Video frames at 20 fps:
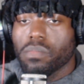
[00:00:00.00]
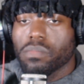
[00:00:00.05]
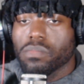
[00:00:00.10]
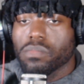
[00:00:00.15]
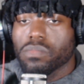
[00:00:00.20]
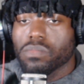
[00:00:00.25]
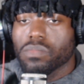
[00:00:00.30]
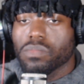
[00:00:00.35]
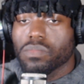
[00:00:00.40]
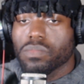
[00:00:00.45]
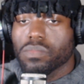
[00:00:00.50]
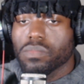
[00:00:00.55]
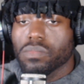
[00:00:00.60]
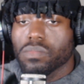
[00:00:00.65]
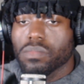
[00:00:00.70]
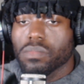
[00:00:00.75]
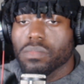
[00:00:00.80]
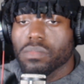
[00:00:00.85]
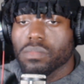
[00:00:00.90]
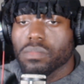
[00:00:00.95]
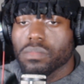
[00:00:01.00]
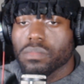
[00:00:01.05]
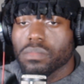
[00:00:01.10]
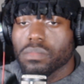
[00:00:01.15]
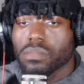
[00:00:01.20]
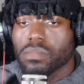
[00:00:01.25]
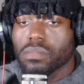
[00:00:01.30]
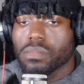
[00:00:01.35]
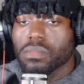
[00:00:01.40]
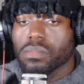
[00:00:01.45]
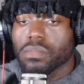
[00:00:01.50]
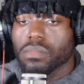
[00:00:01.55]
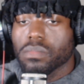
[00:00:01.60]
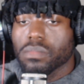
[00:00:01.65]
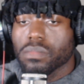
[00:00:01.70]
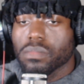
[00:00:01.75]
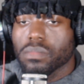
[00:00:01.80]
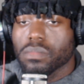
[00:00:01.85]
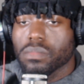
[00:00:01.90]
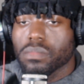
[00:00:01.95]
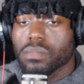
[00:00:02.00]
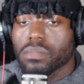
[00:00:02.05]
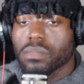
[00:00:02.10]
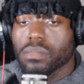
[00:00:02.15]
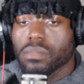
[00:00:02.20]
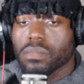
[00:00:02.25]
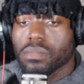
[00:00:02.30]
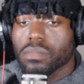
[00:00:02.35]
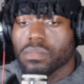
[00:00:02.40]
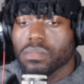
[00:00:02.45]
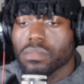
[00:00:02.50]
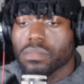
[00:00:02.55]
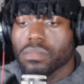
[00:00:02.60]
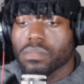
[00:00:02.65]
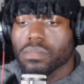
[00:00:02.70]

No one is speaking in this clip.